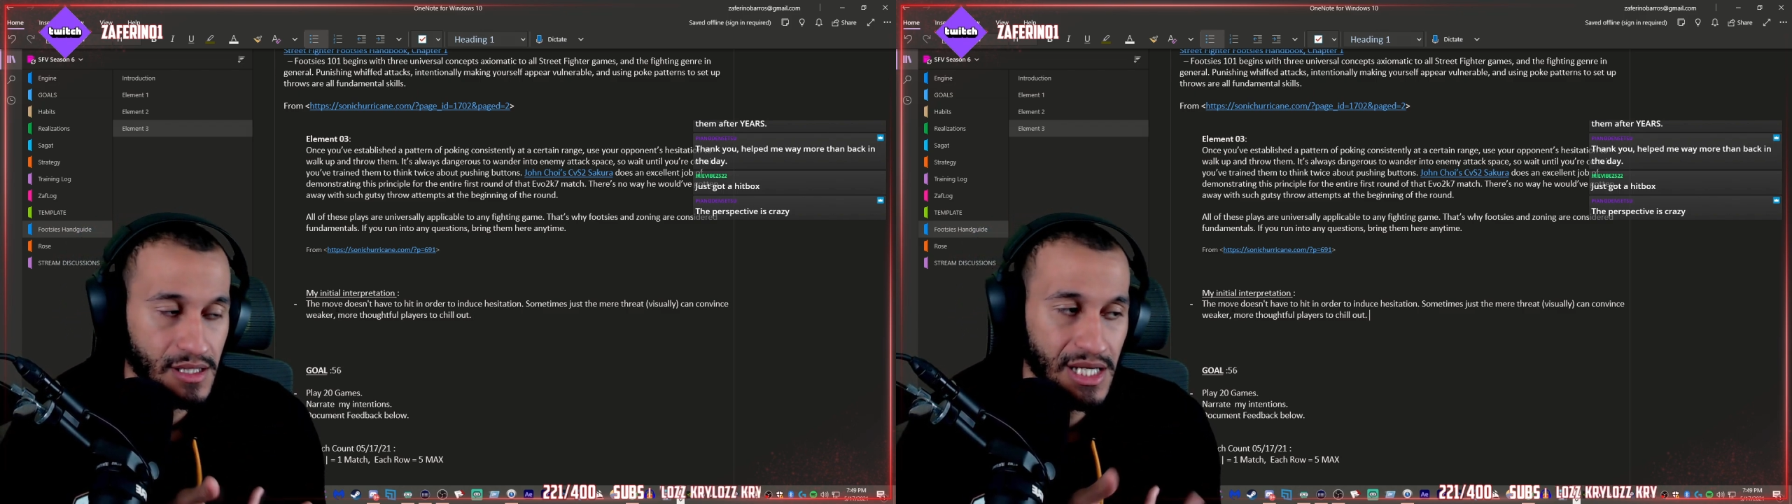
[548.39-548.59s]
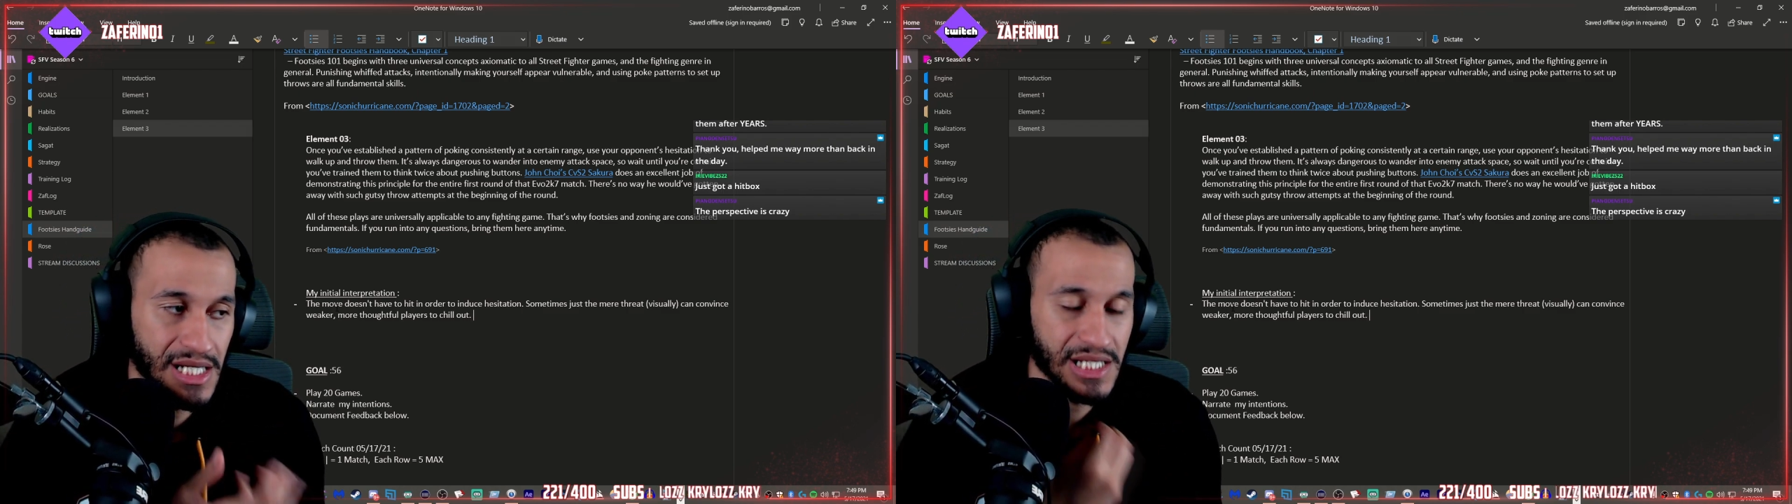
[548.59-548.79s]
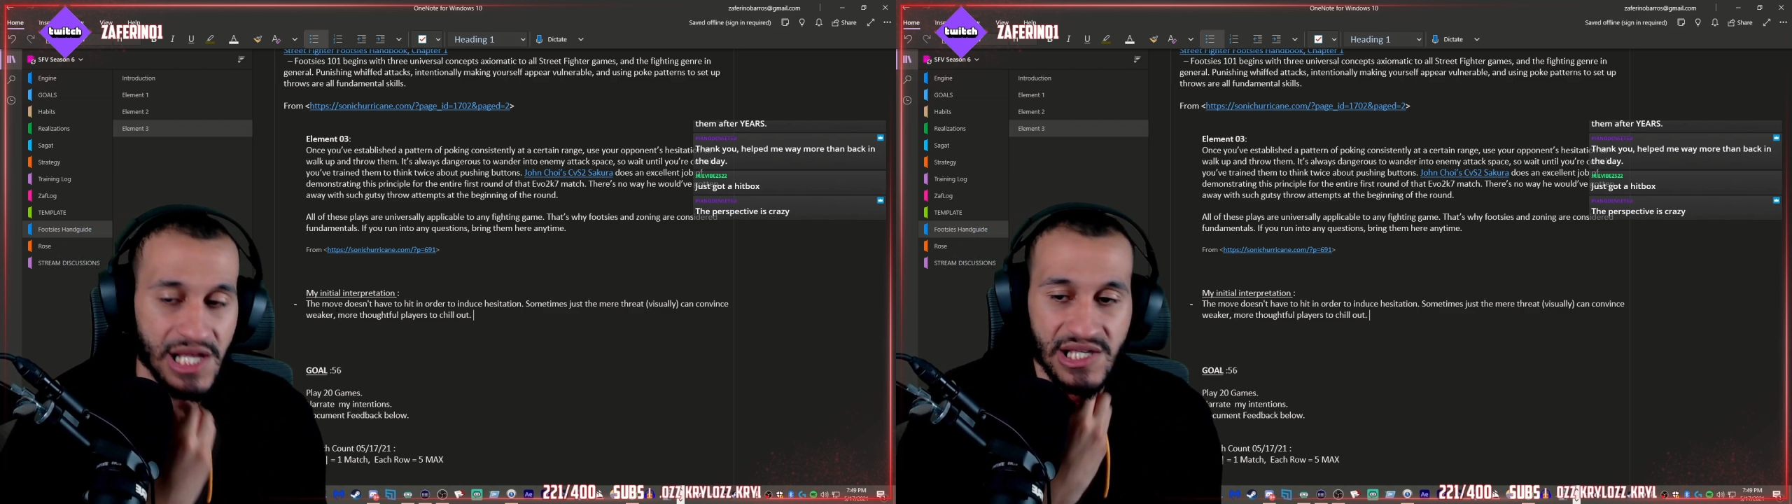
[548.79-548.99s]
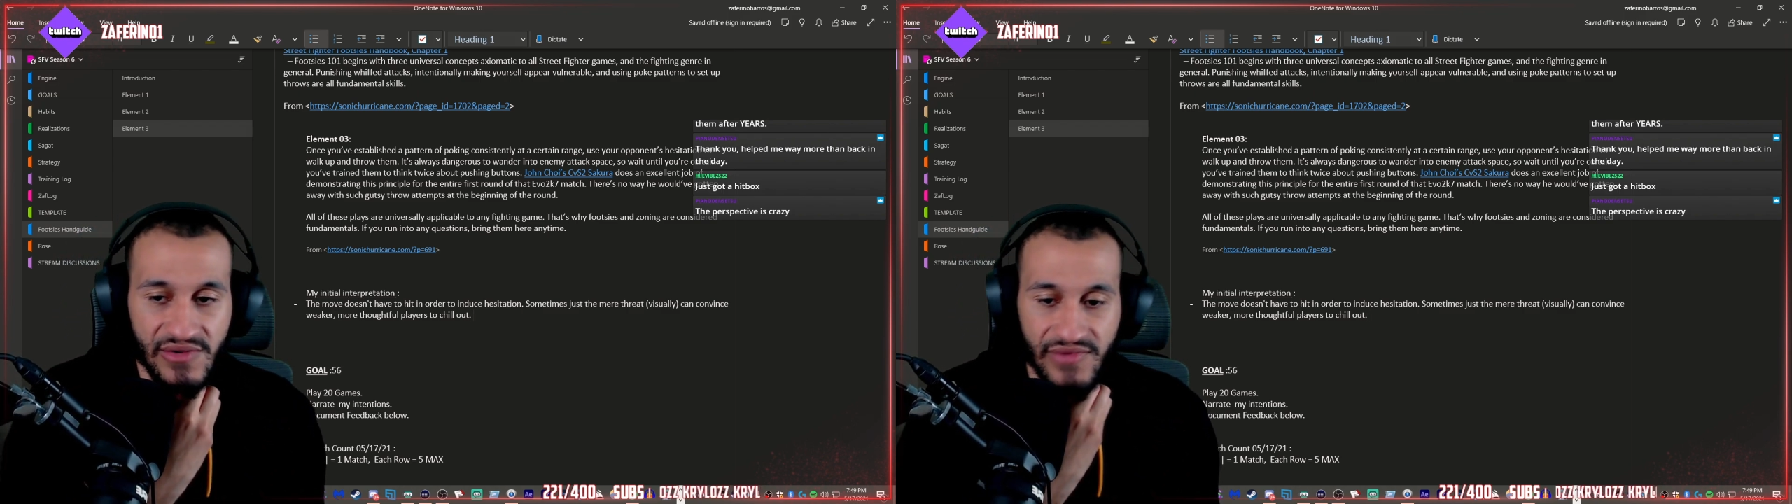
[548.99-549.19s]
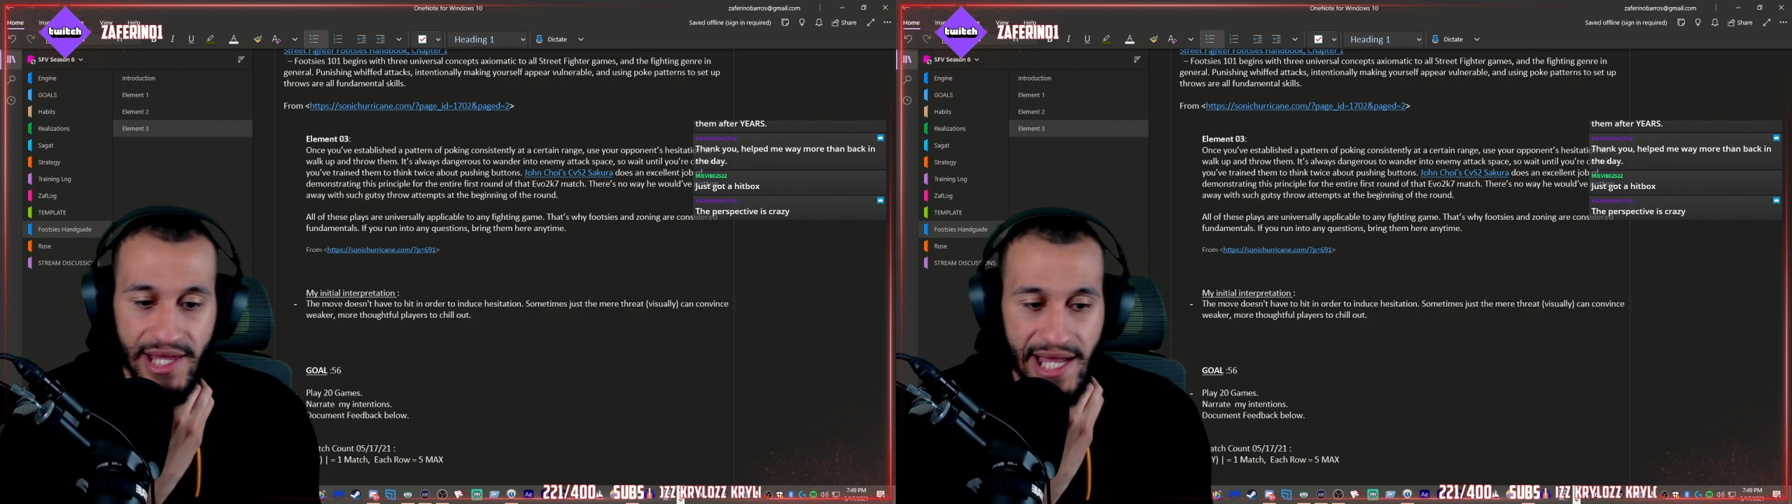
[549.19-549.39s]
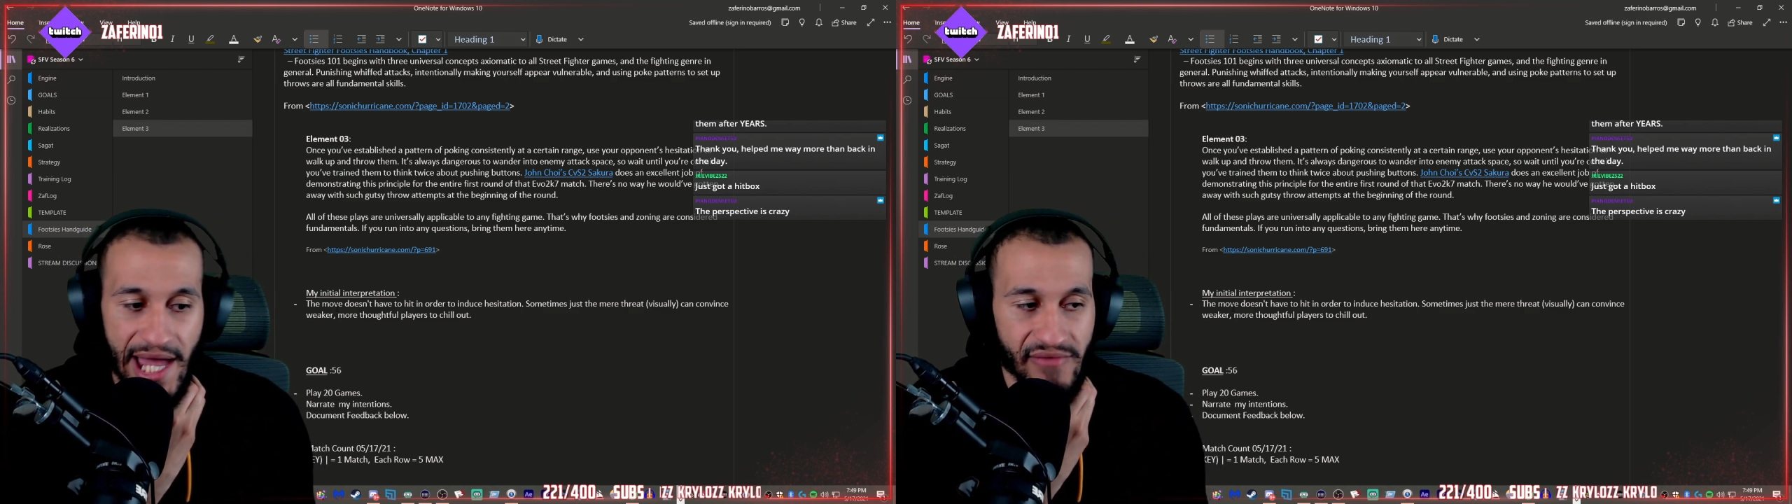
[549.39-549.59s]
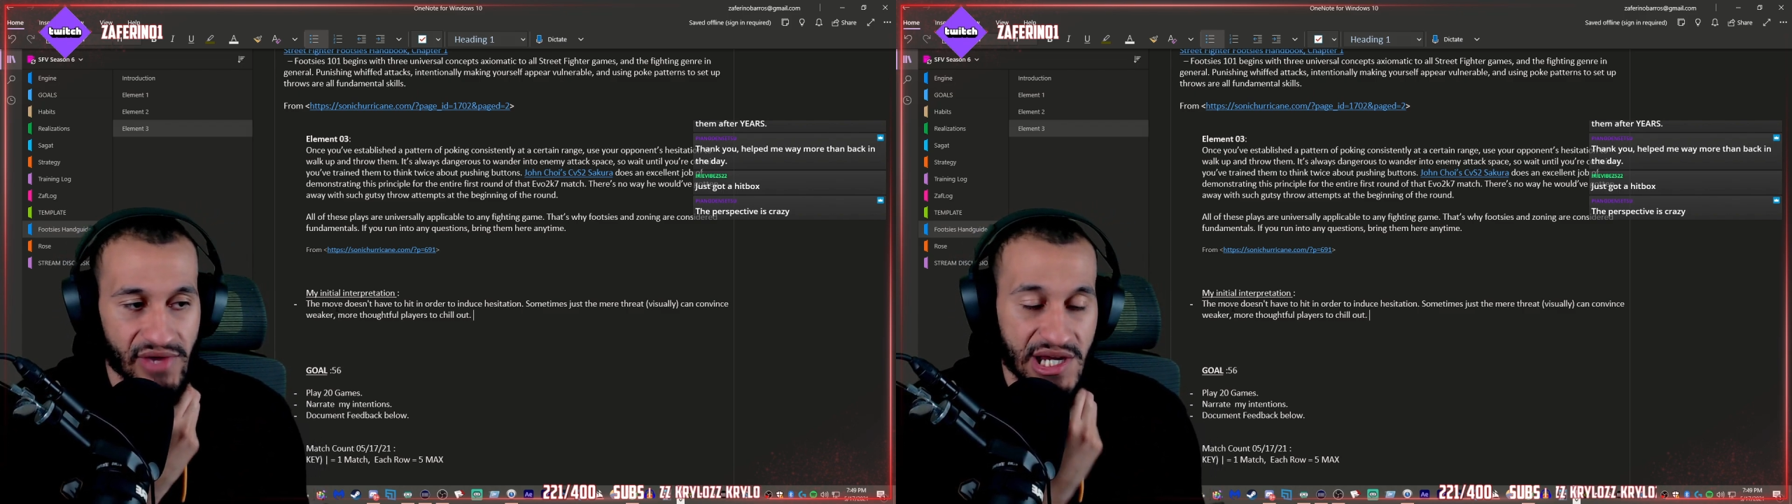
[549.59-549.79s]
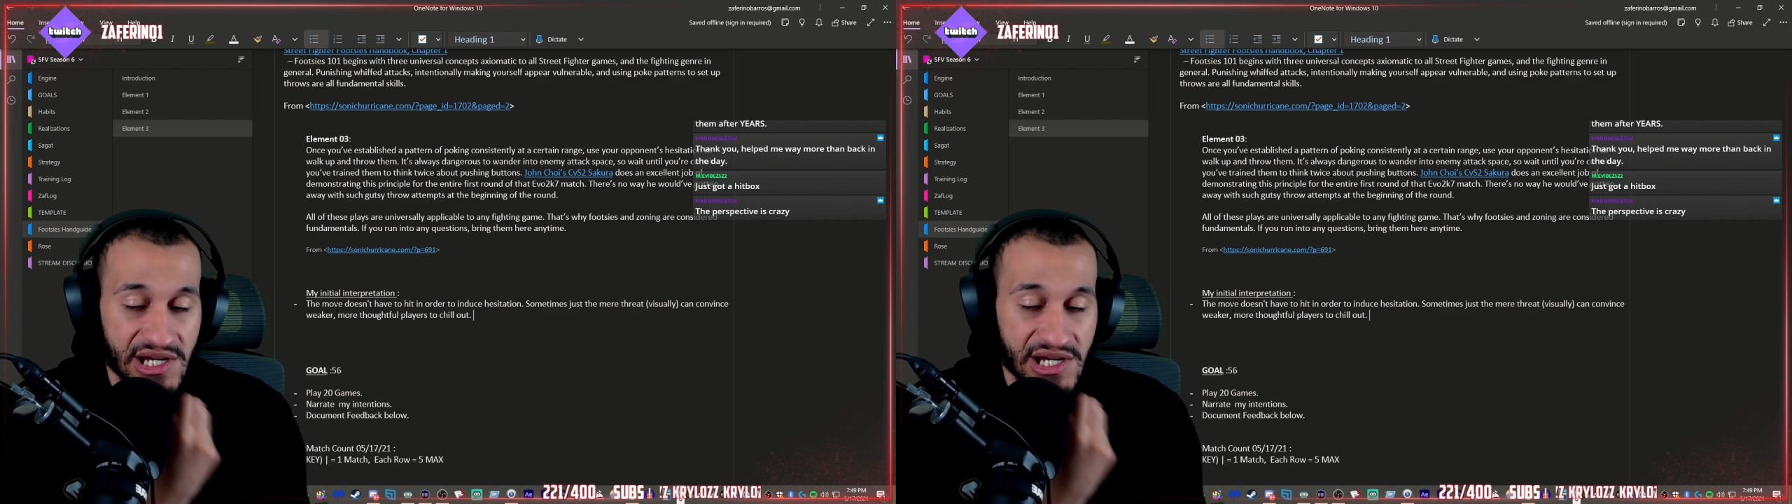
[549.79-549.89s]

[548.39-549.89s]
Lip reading: in a sense of like having